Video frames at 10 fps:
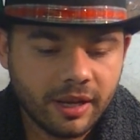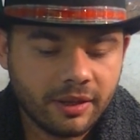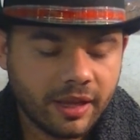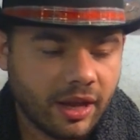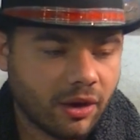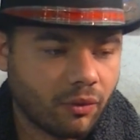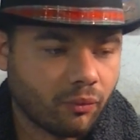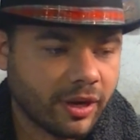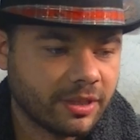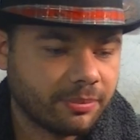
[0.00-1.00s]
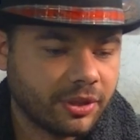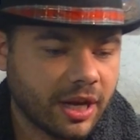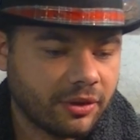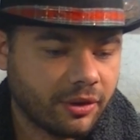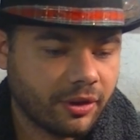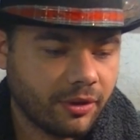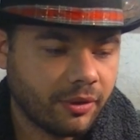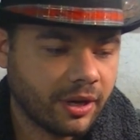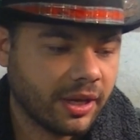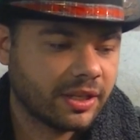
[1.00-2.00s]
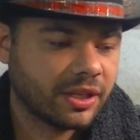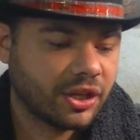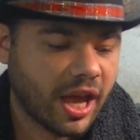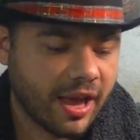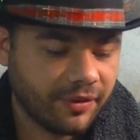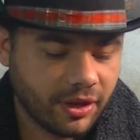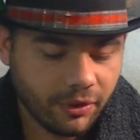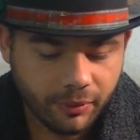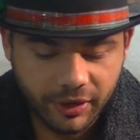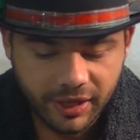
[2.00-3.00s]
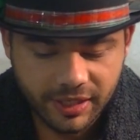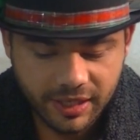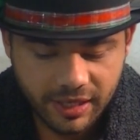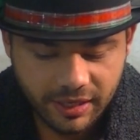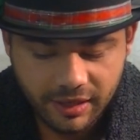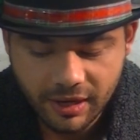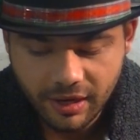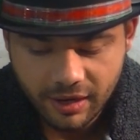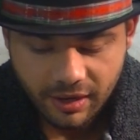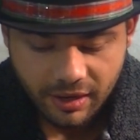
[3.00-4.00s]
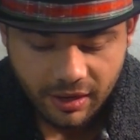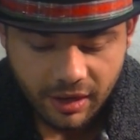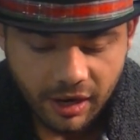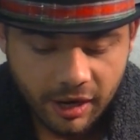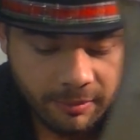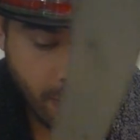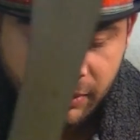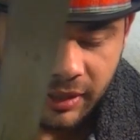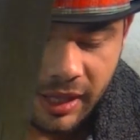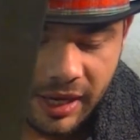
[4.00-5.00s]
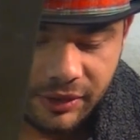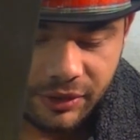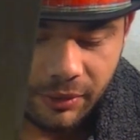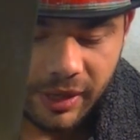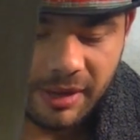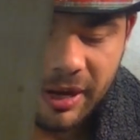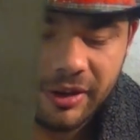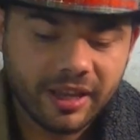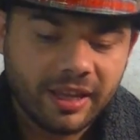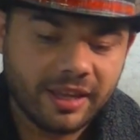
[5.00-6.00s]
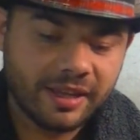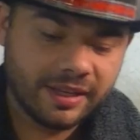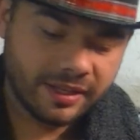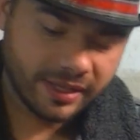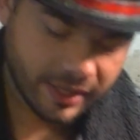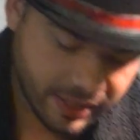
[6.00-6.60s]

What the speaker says: like a rust protector coat on it. Such a heavy coat where you can see it. Only thing I don't like about it is